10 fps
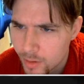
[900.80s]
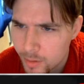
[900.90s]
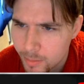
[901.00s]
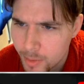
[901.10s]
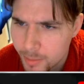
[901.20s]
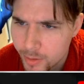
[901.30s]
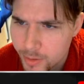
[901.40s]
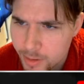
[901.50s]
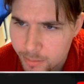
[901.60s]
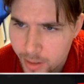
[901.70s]
maybe there's
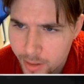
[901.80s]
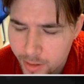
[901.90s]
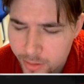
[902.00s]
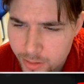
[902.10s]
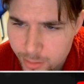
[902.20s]
some knight here as